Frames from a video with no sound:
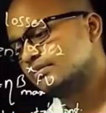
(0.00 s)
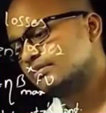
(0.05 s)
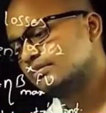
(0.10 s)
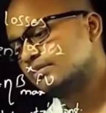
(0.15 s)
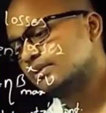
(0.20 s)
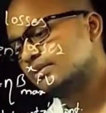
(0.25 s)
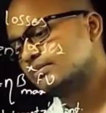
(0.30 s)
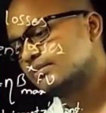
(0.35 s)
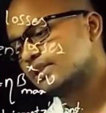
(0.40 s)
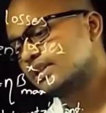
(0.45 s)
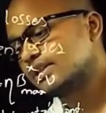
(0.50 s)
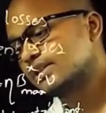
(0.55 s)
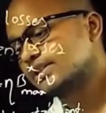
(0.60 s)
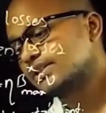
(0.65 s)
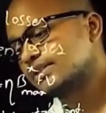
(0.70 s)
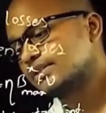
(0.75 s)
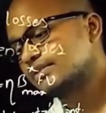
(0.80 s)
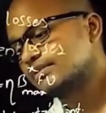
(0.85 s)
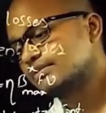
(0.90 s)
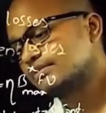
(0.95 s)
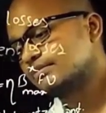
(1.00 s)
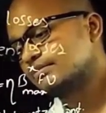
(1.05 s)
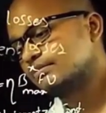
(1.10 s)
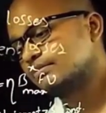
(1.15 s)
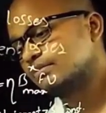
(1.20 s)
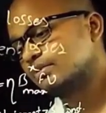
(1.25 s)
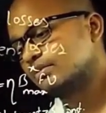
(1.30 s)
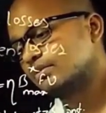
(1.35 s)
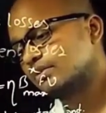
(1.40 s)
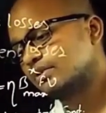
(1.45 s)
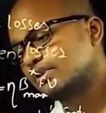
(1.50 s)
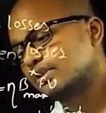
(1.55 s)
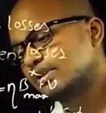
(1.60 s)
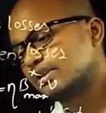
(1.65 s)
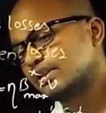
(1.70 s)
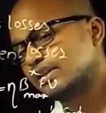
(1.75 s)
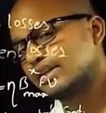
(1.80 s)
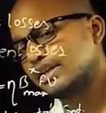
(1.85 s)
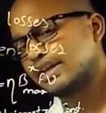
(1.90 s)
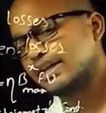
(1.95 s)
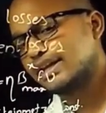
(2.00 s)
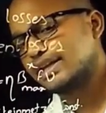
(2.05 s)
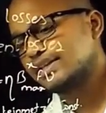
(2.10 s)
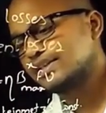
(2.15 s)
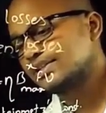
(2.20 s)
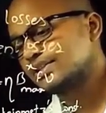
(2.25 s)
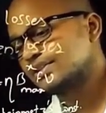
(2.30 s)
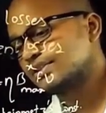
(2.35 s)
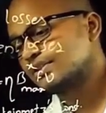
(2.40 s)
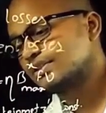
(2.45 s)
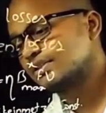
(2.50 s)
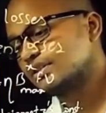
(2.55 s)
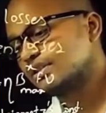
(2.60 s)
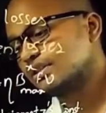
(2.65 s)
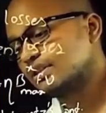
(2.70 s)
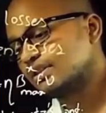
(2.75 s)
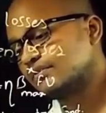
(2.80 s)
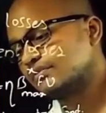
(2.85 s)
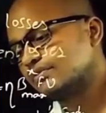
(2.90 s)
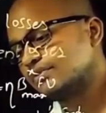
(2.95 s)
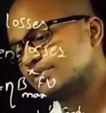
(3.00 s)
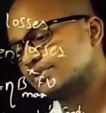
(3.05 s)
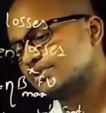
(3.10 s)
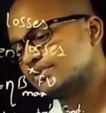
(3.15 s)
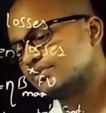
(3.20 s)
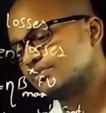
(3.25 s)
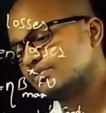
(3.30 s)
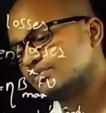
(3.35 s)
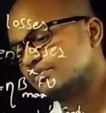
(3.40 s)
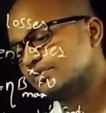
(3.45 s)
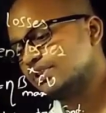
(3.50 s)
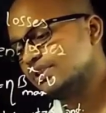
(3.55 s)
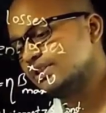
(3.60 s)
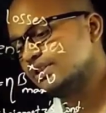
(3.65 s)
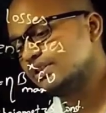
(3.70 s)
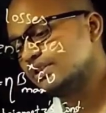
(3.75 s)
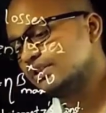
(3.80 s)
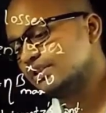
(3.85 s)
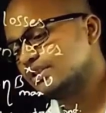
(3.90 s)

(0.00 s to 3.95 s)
B max power X F into V.